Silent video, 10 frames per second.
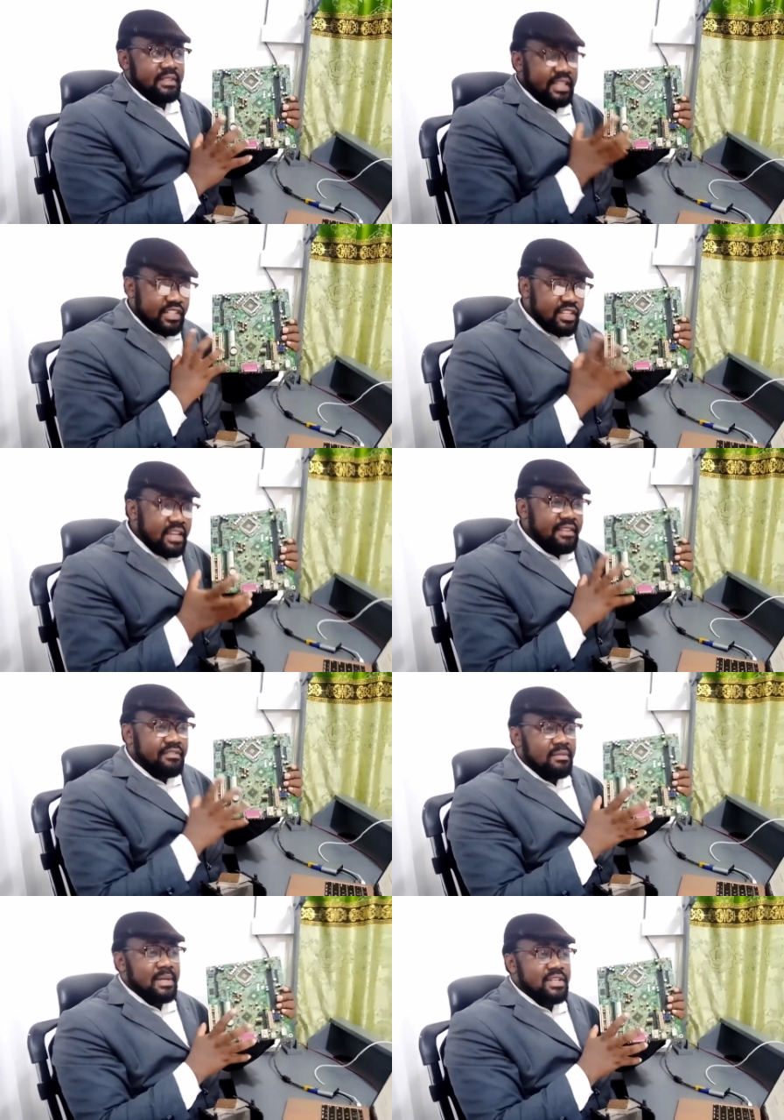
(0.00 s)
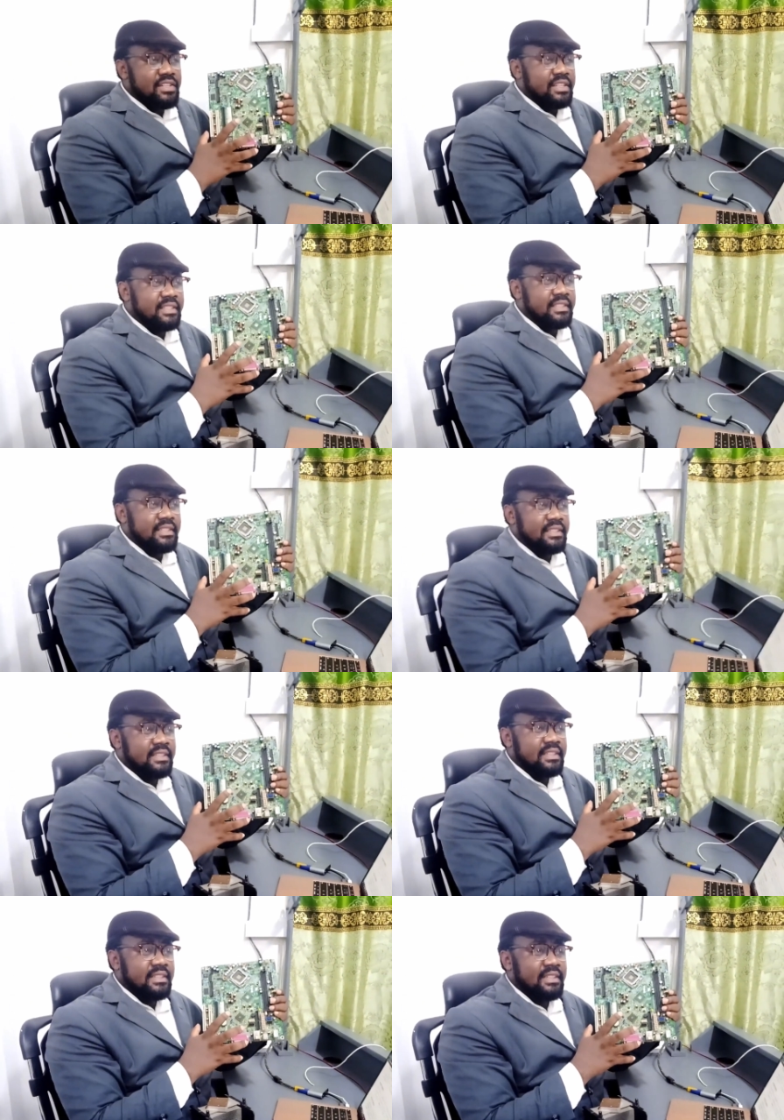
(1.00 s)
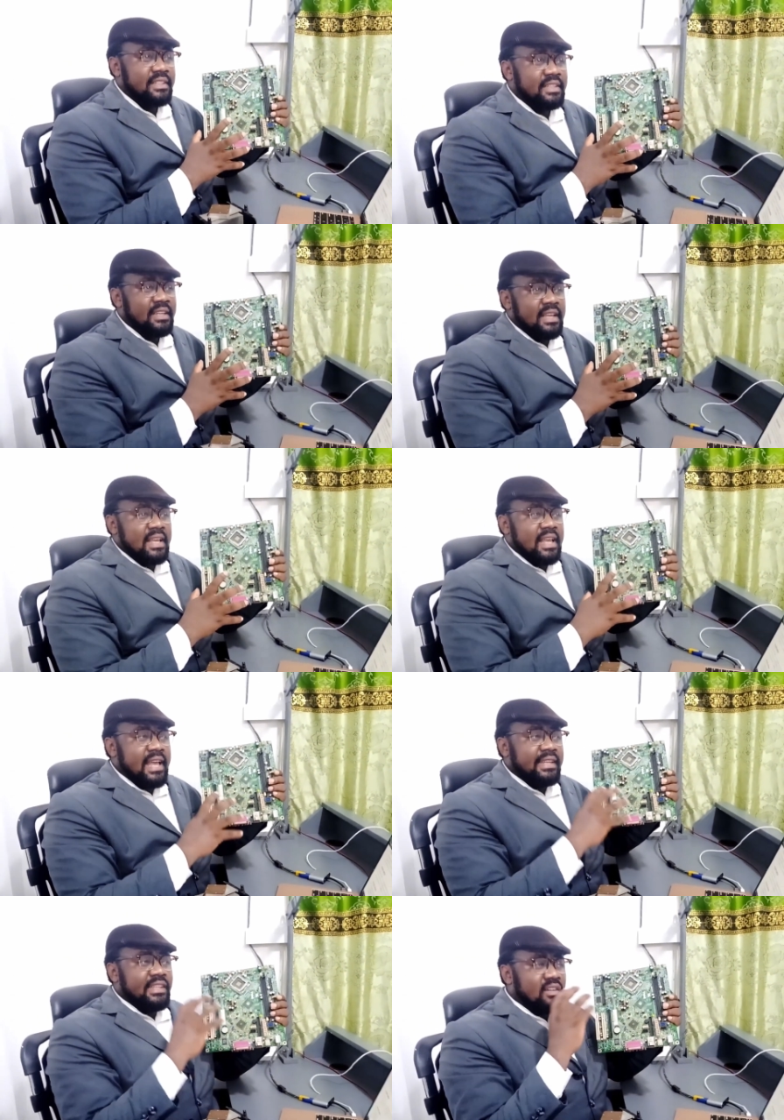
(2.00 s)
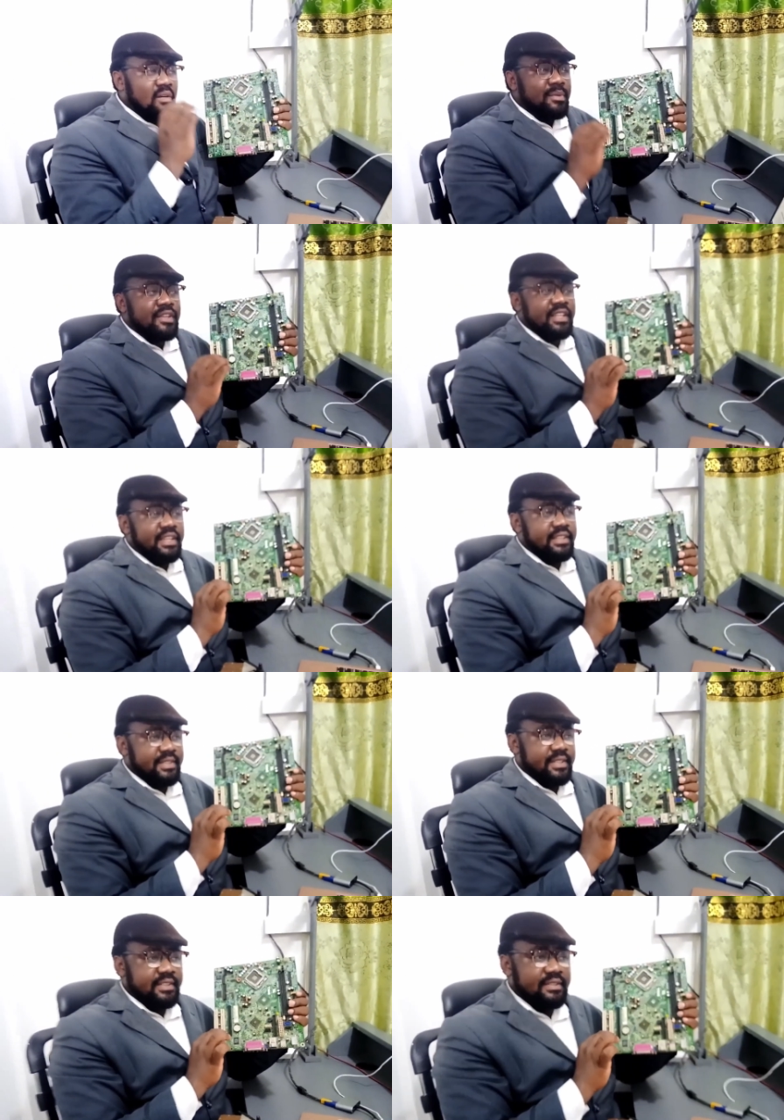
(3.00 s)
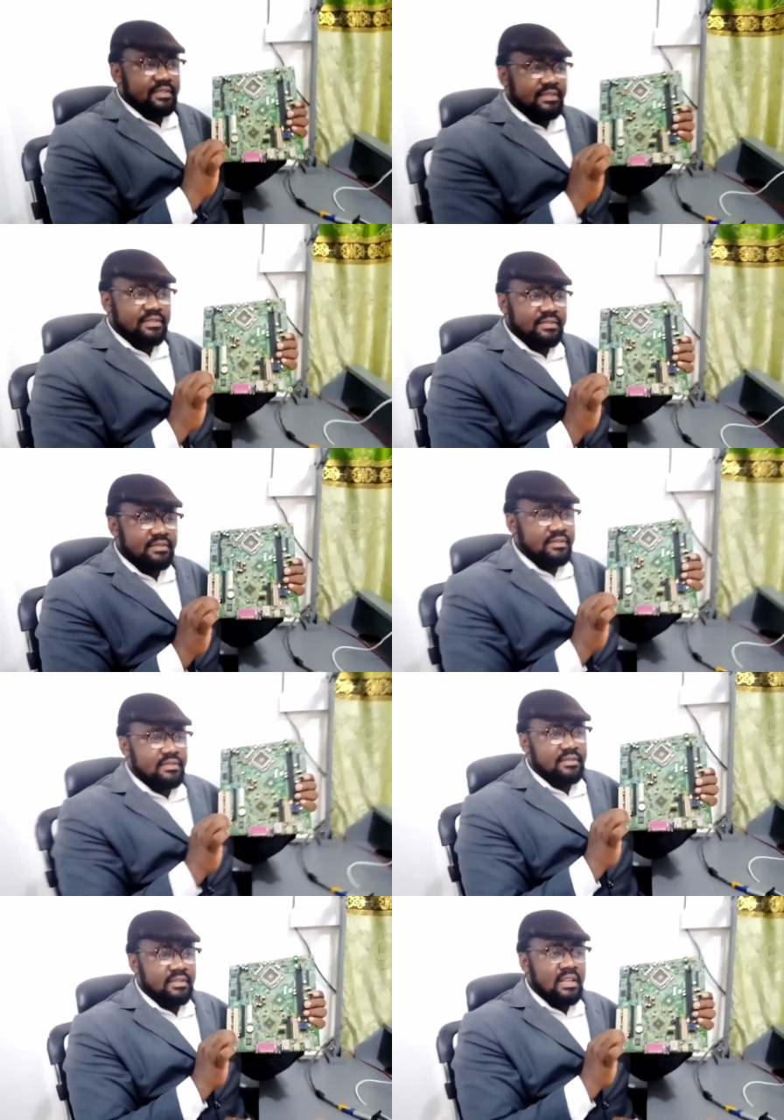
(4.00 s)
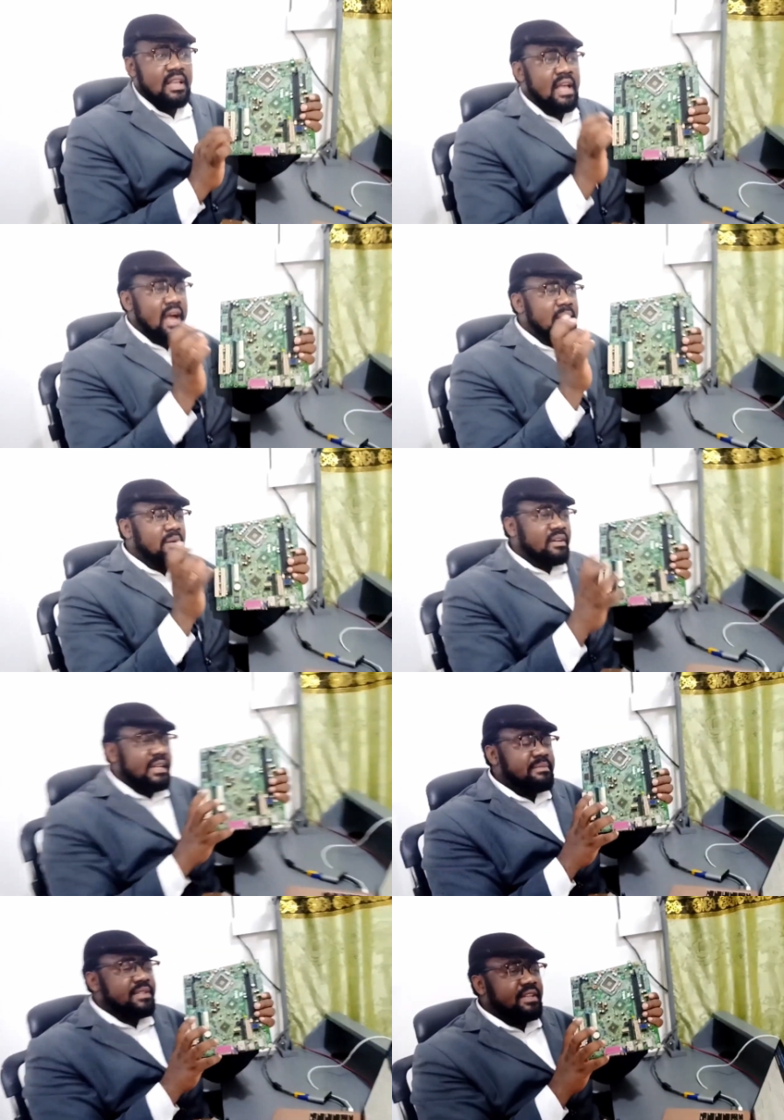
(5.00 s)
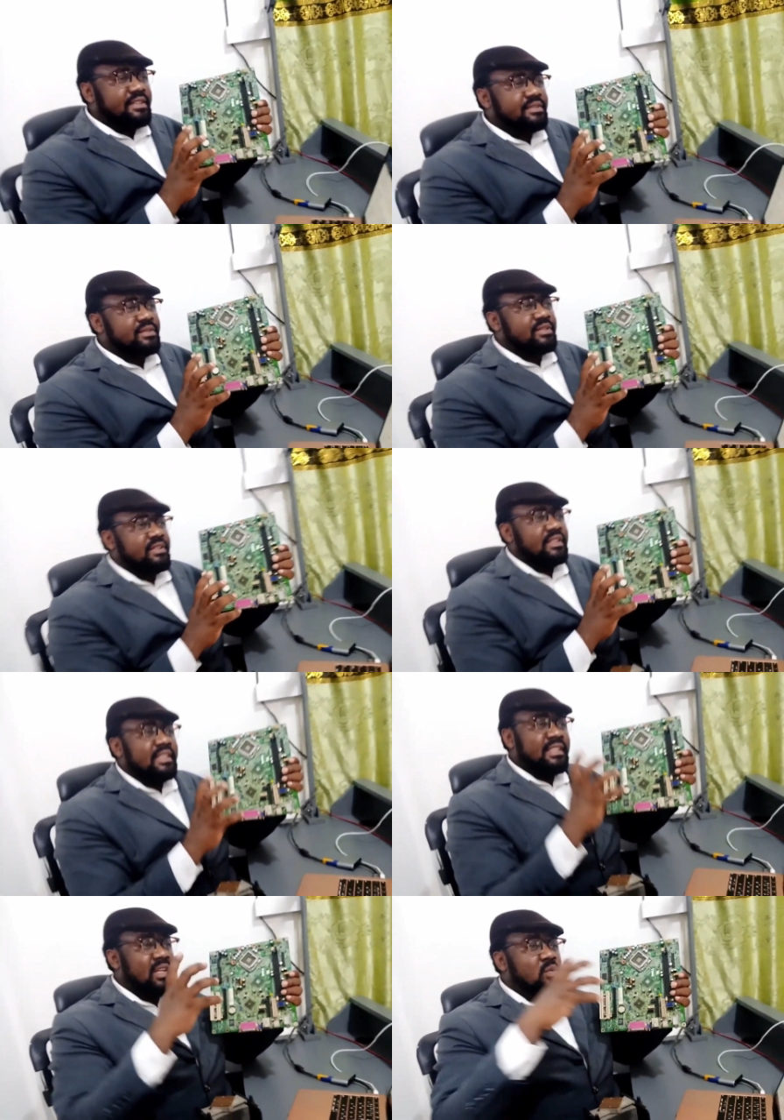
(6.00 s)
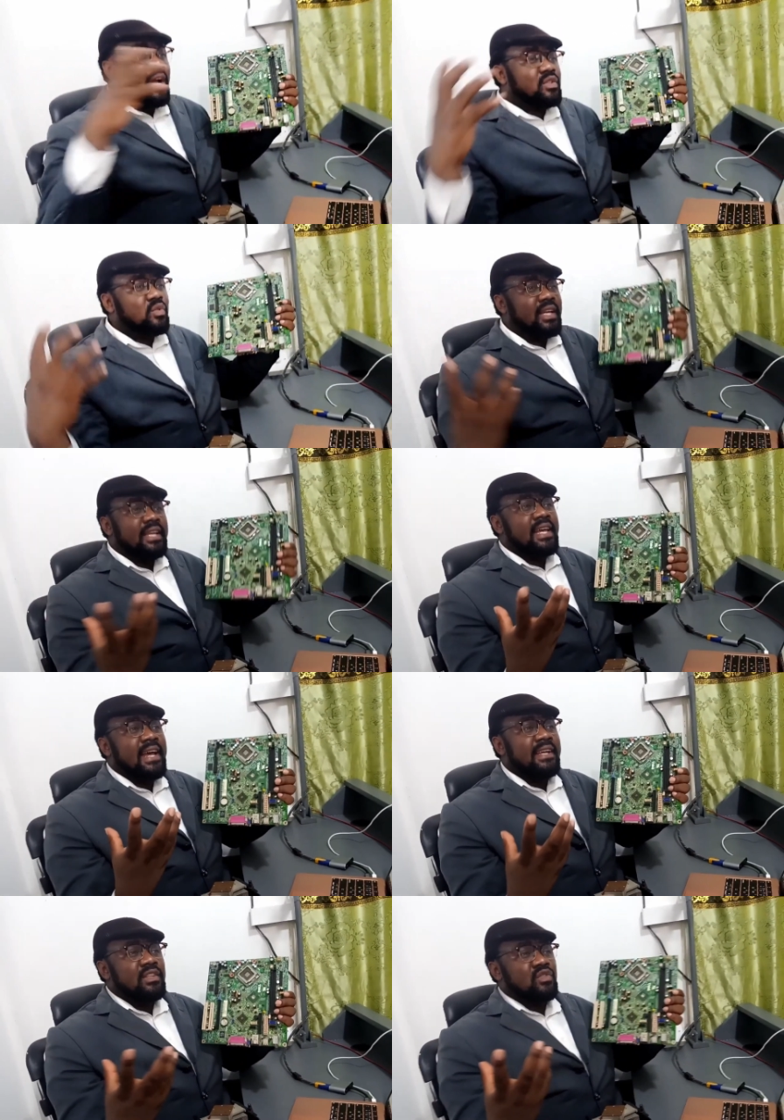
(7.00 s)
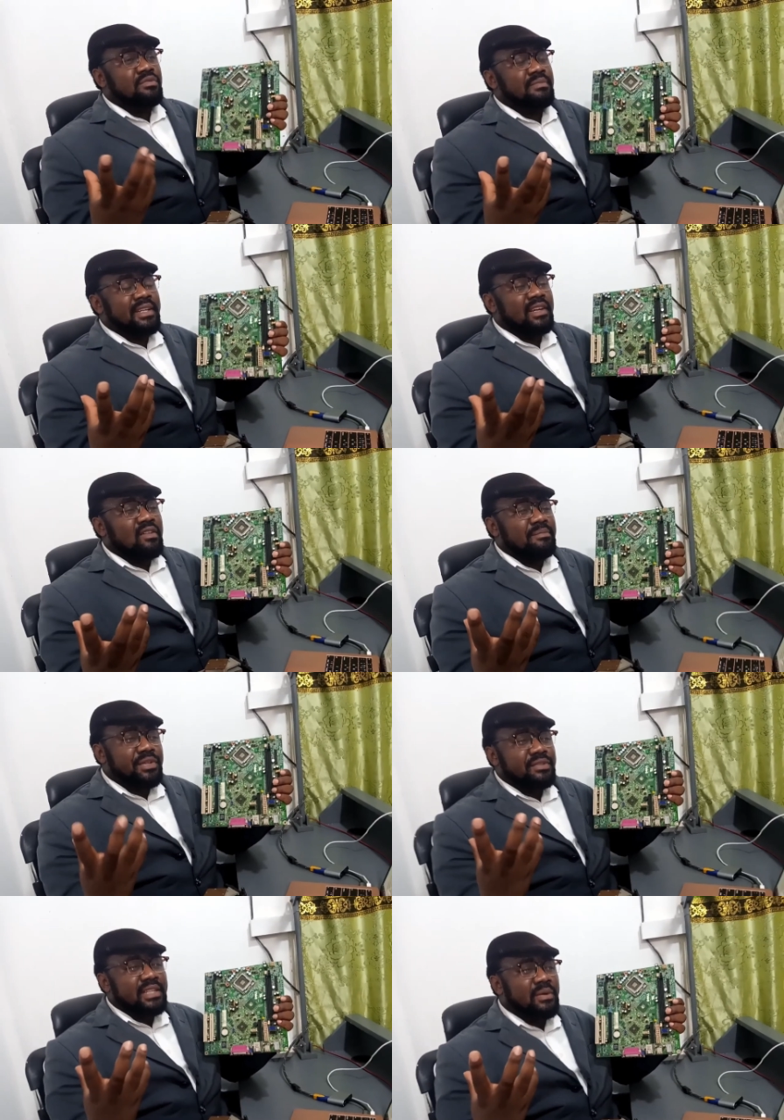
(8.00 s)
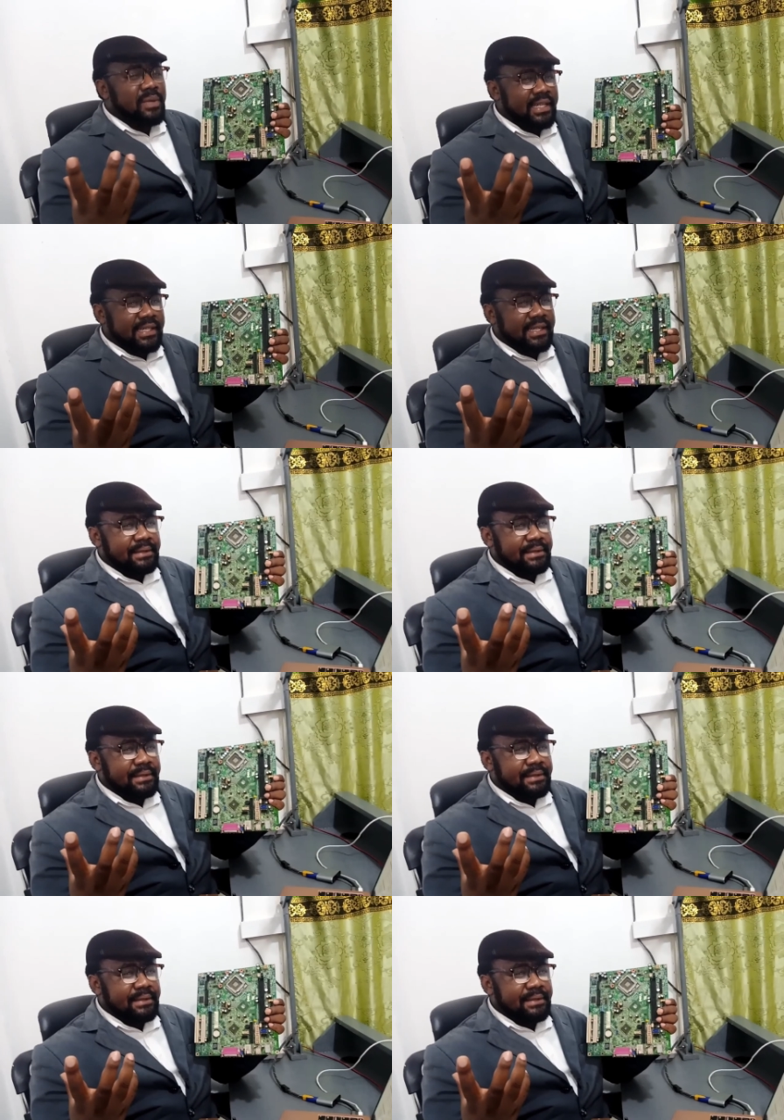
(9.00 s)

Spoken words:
They share information and they communicate among themselves. They work together to make the computer work.